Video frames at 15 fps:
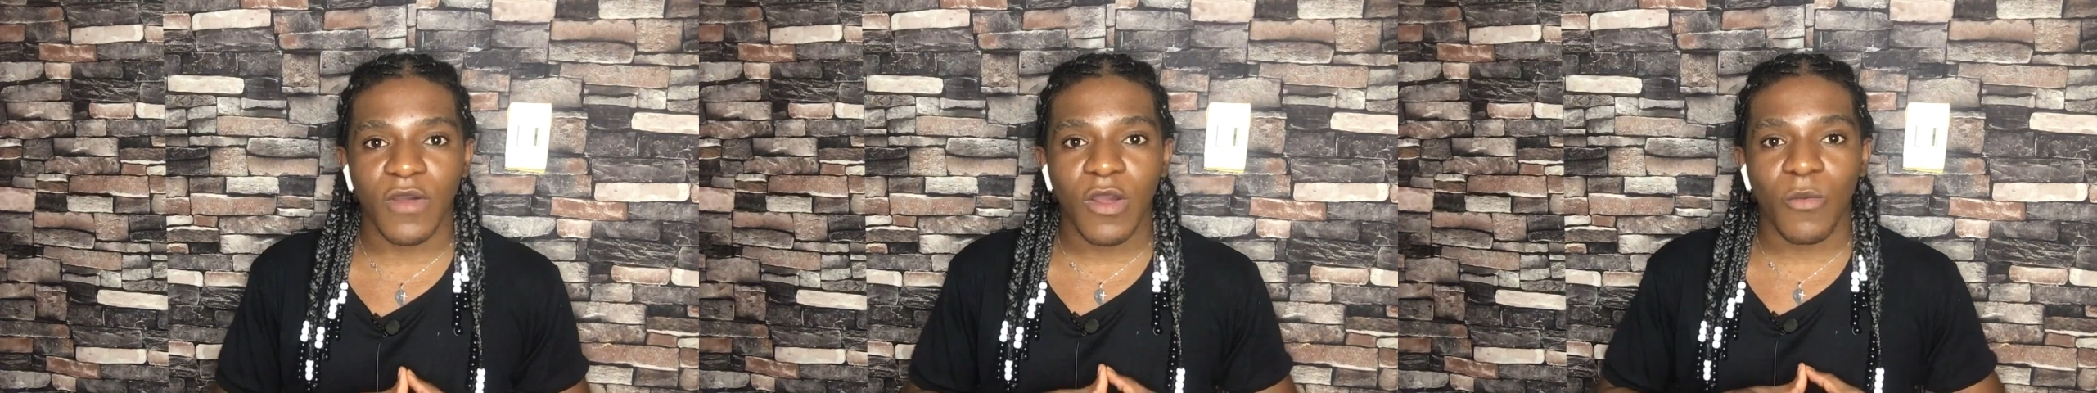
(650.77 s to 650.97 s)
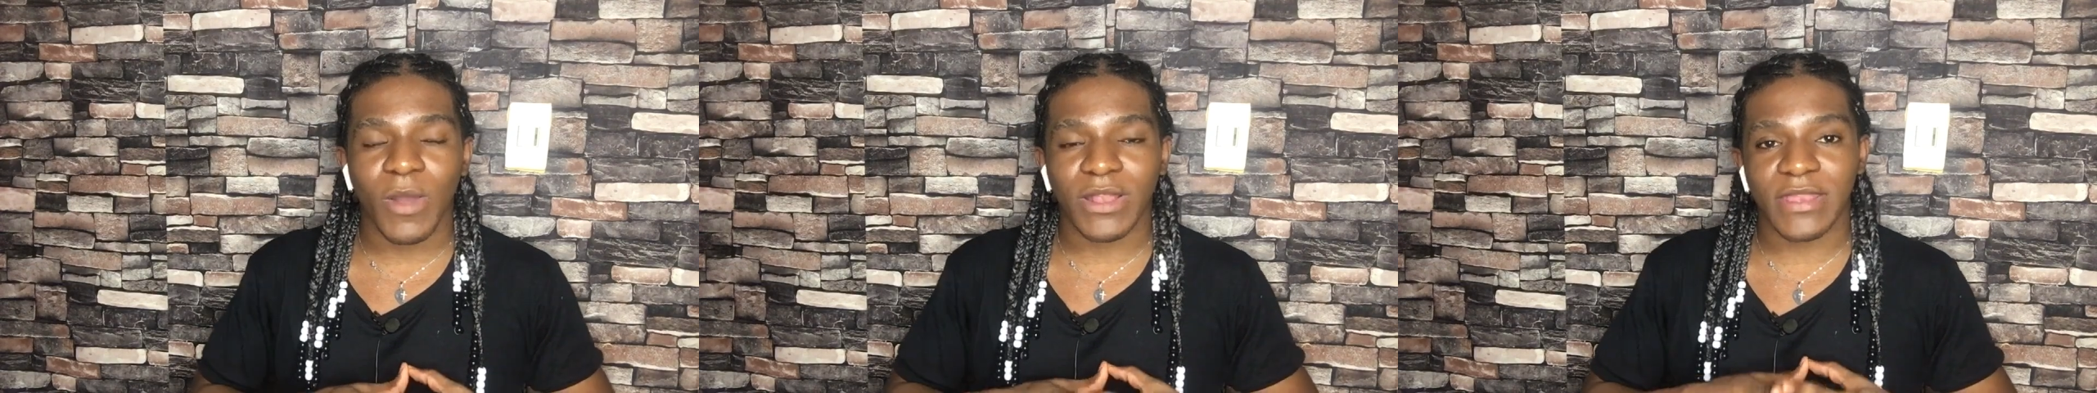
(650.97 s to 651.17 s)

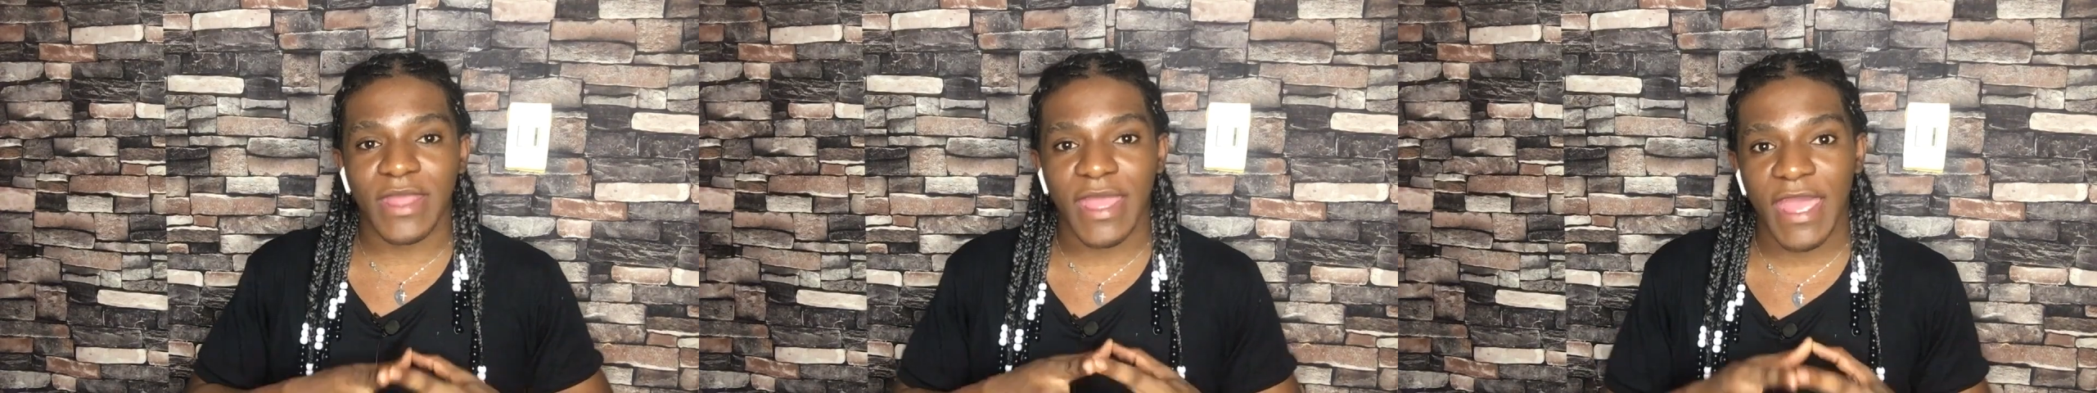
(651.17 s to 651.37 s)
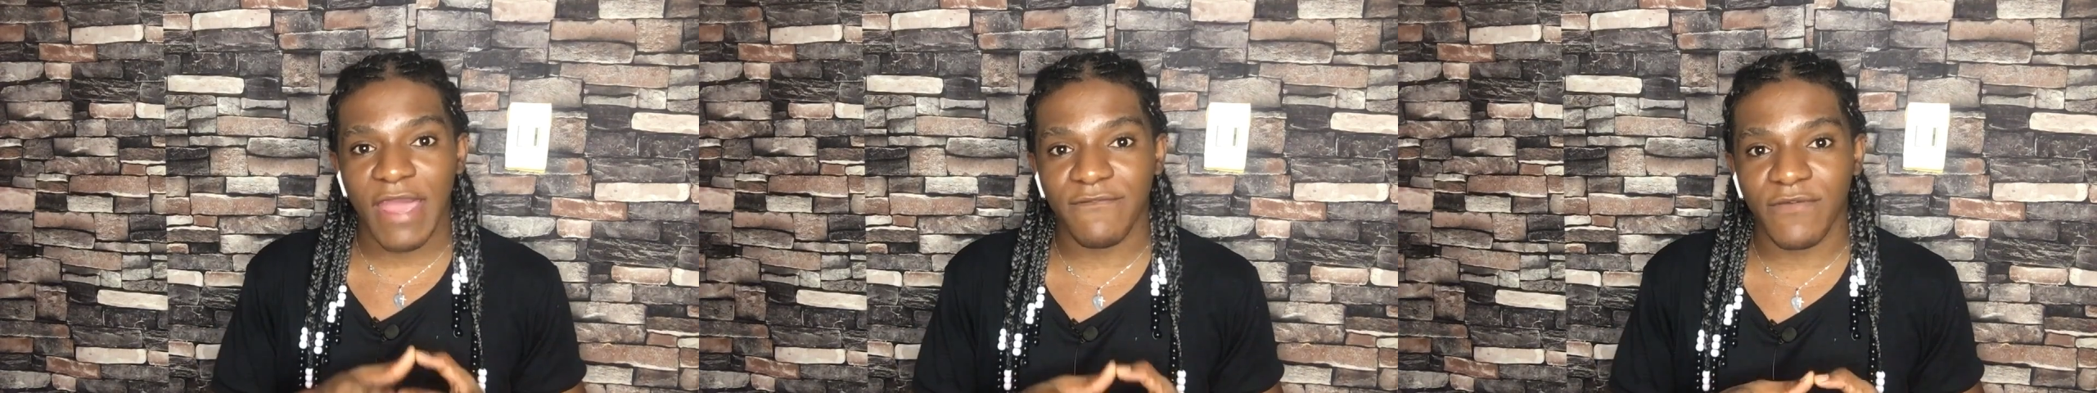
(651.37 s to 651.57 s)
what they
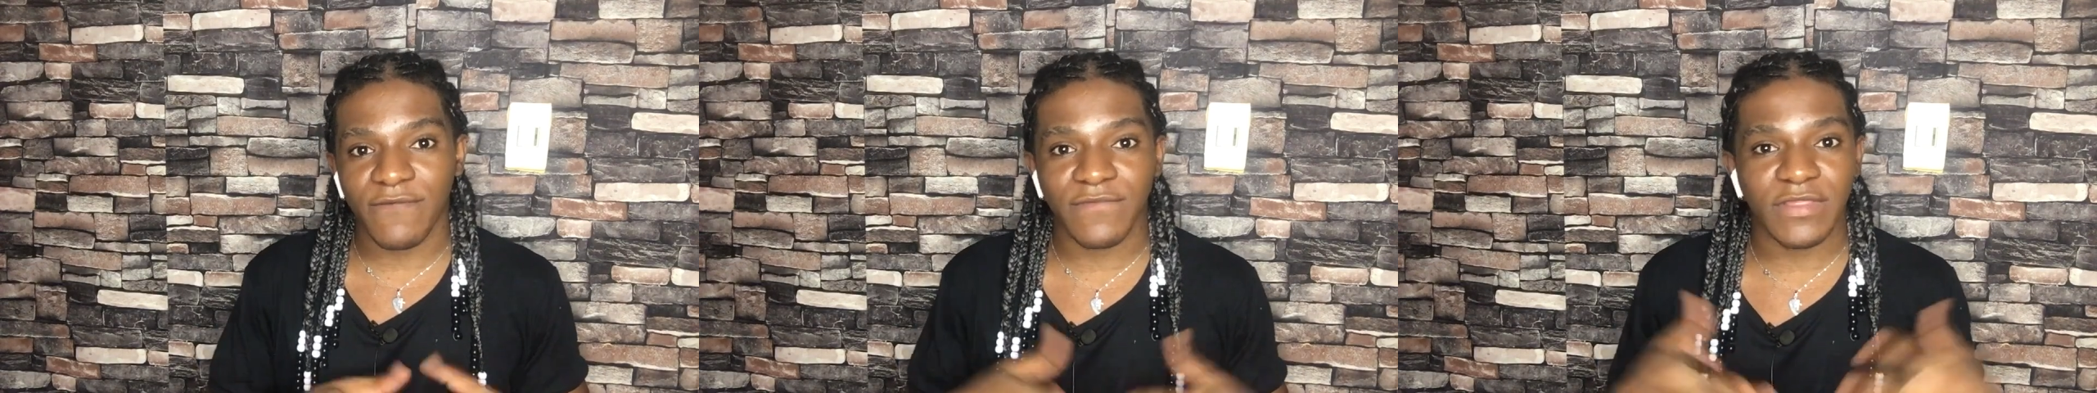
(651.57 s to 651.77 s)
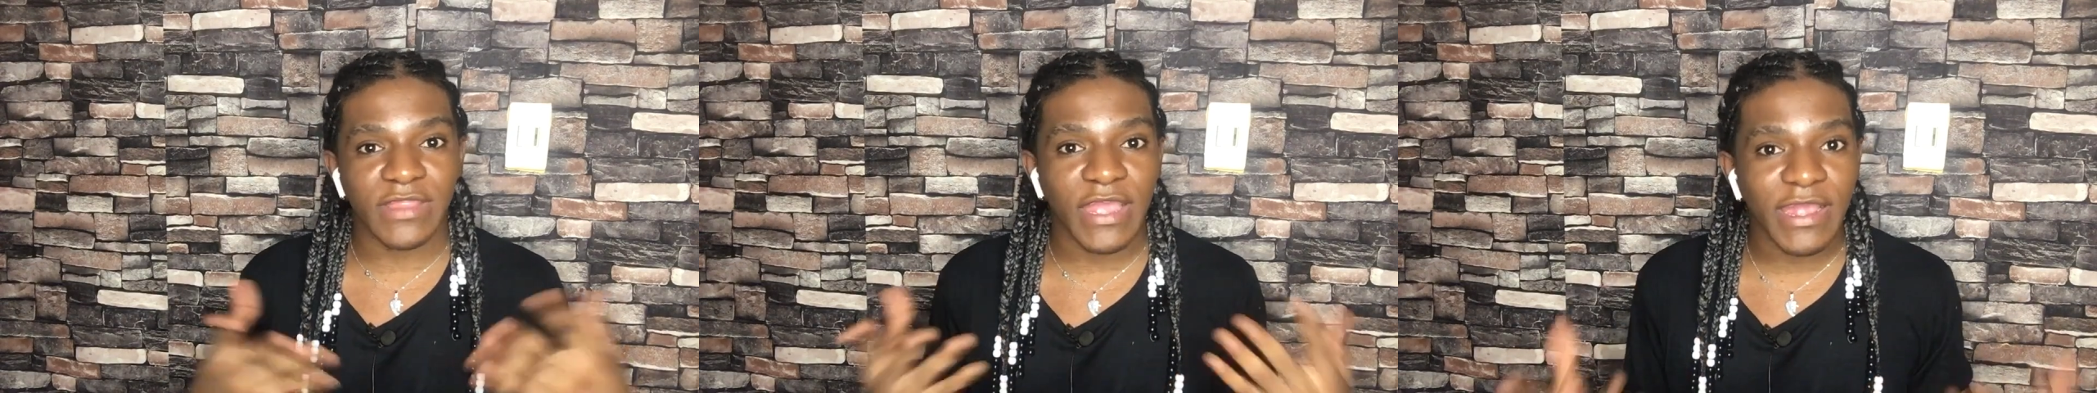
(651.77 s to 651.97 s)
have of
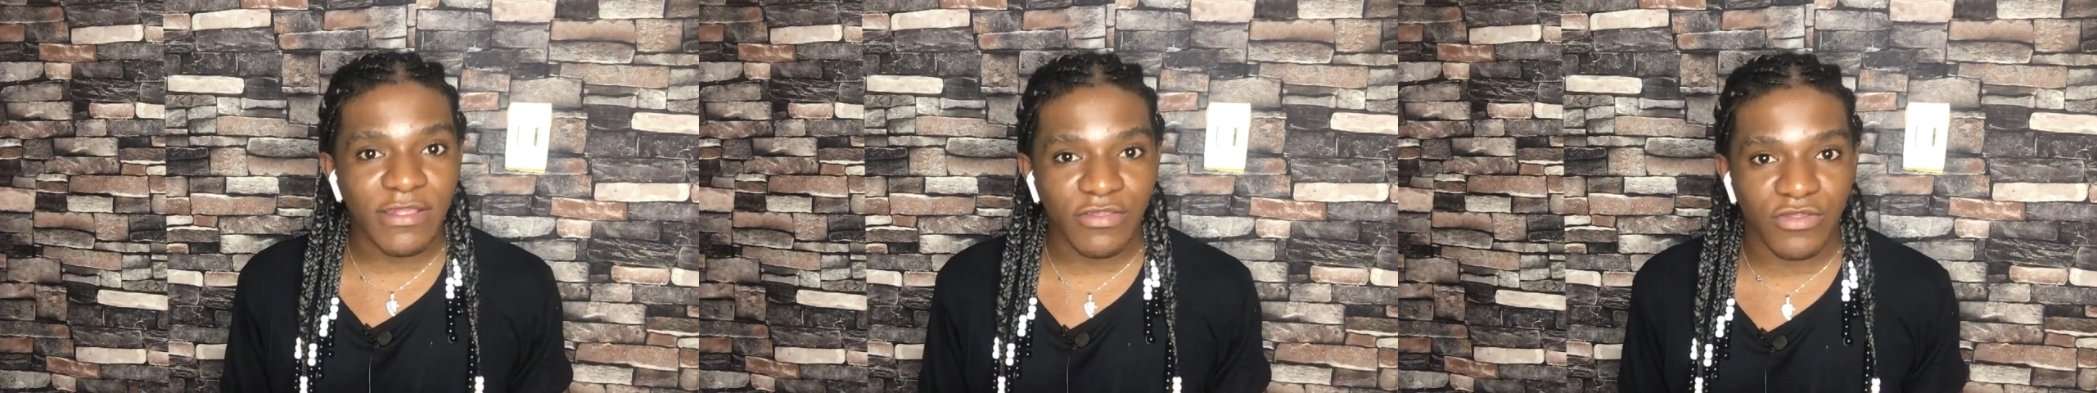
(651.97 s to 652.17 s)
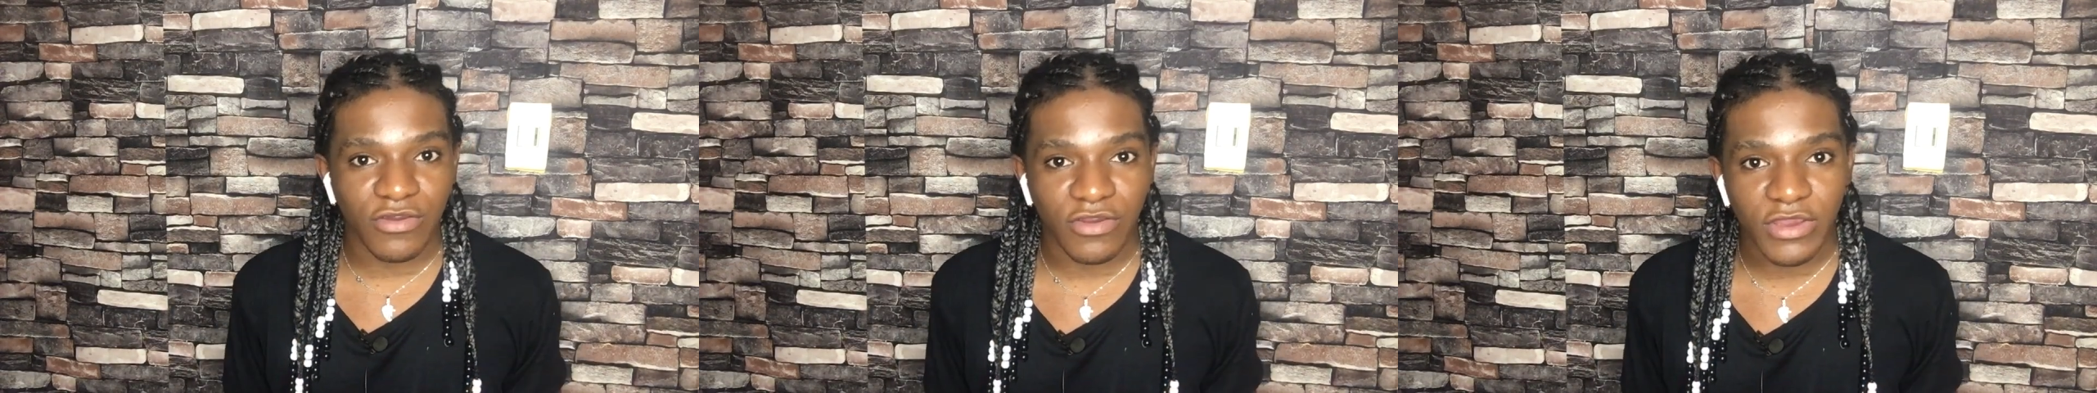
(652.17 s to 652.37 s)

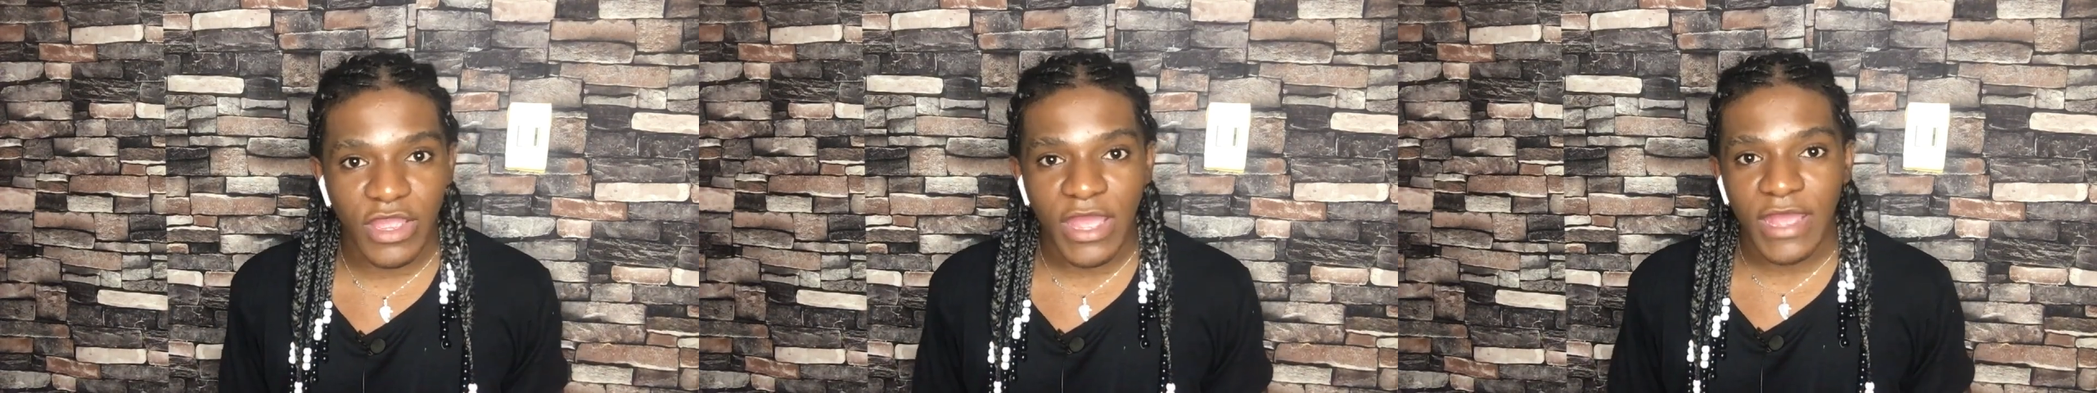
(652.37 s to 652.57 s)
nature.